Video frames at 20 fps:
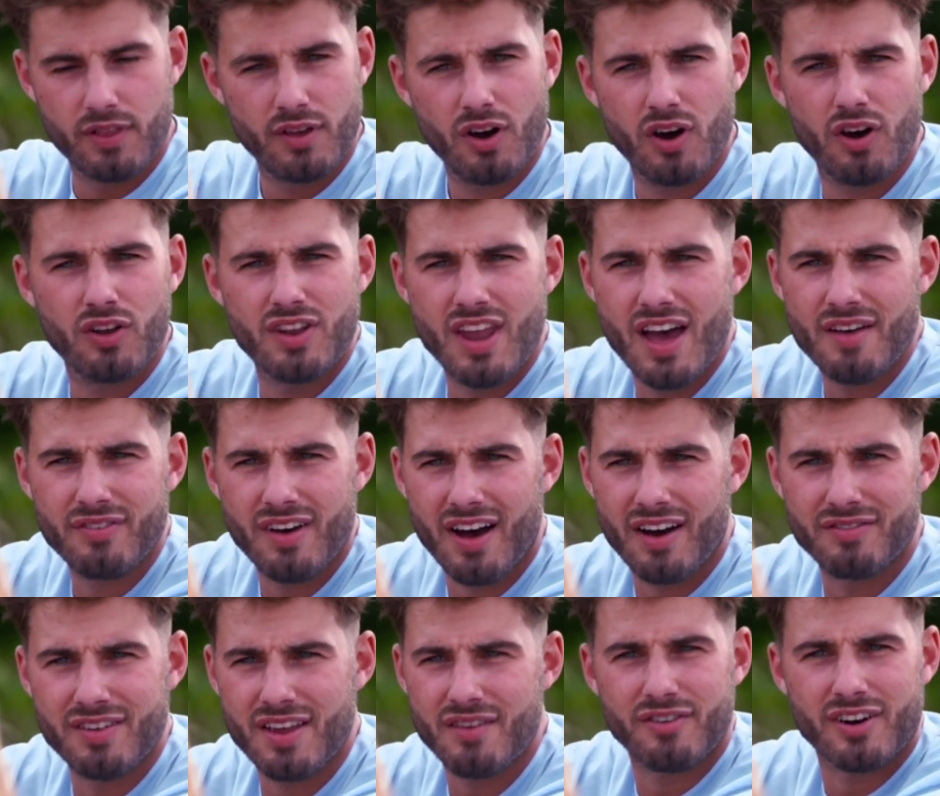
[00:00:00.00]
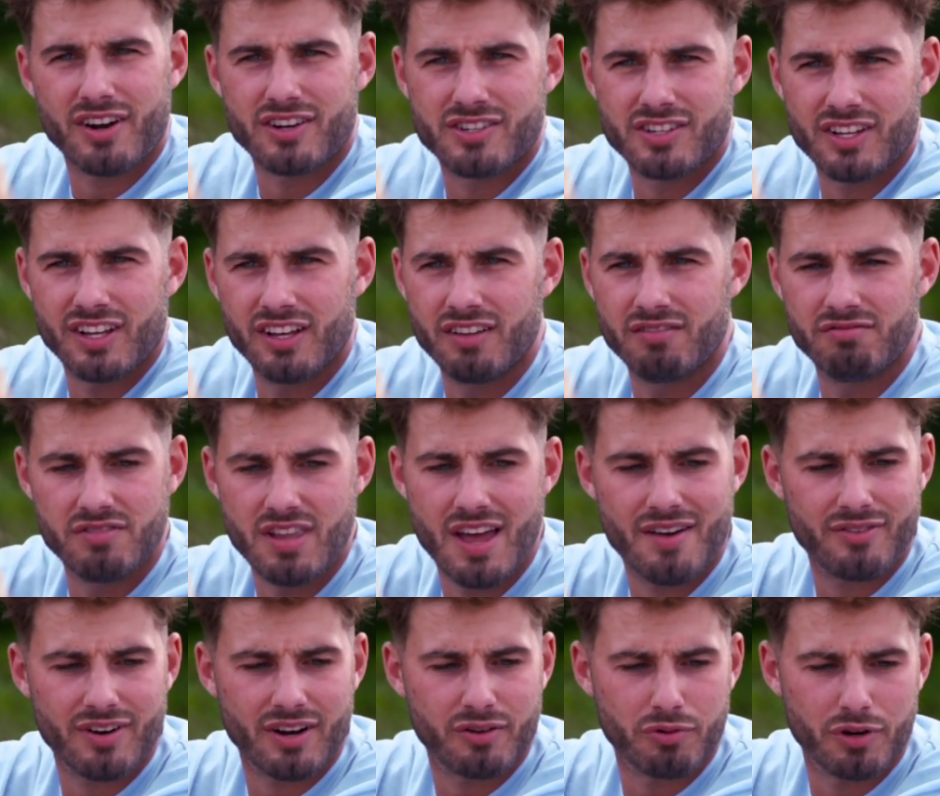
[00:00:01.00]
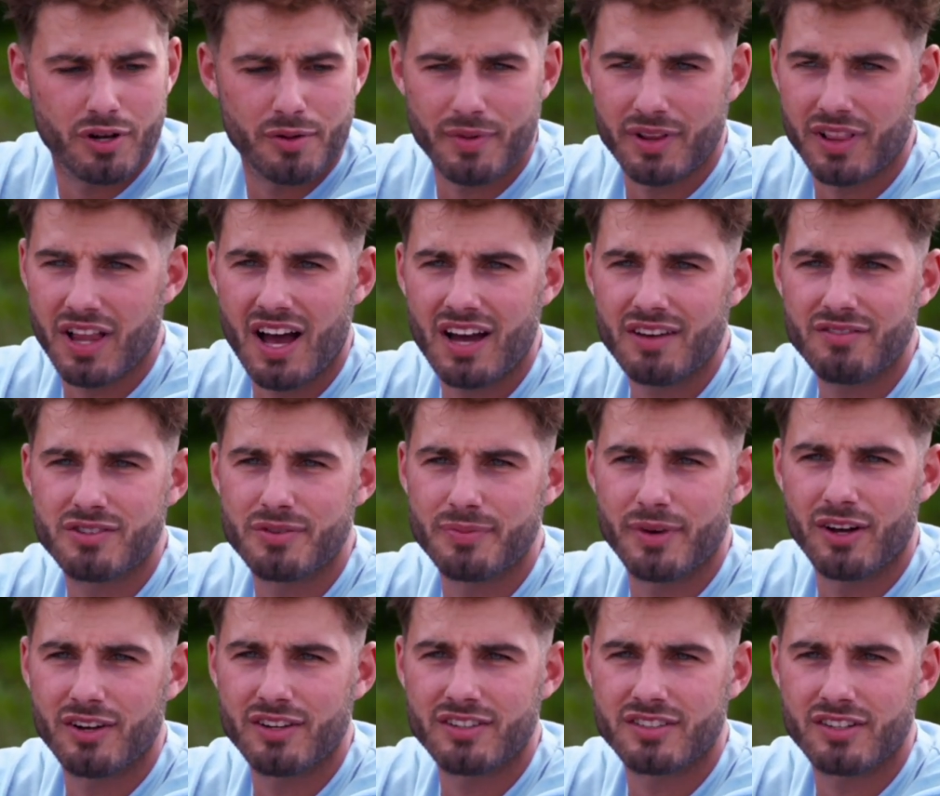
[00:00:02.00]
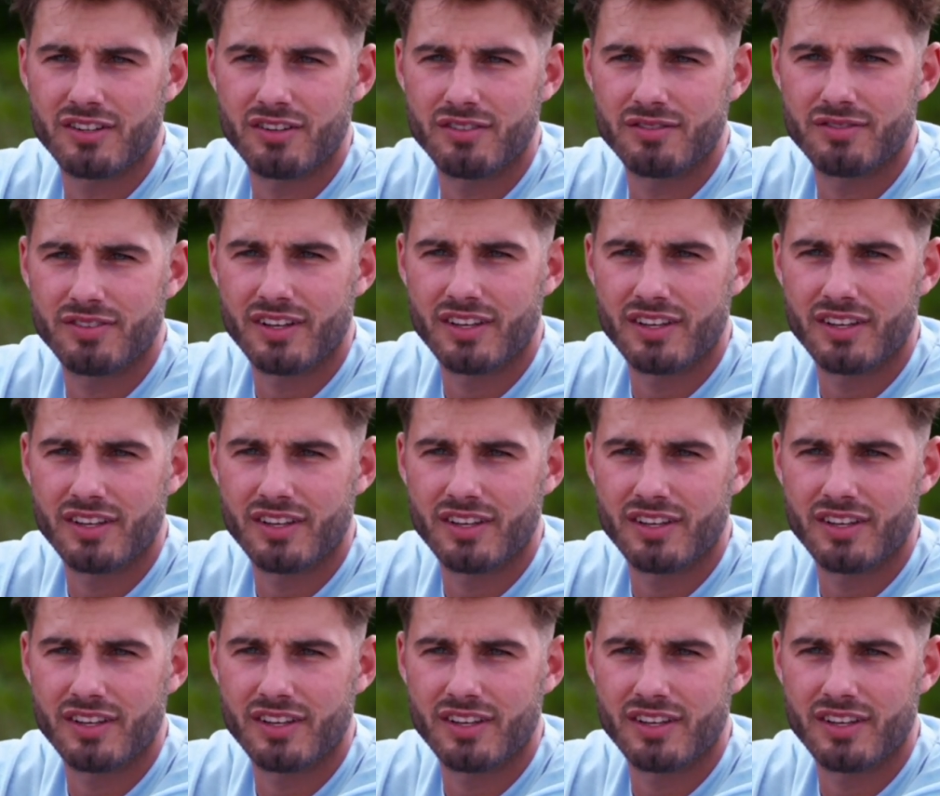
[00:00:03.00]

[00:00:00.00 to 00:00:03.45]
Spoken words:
No, never. I've never had one in my life, to be honest, I don't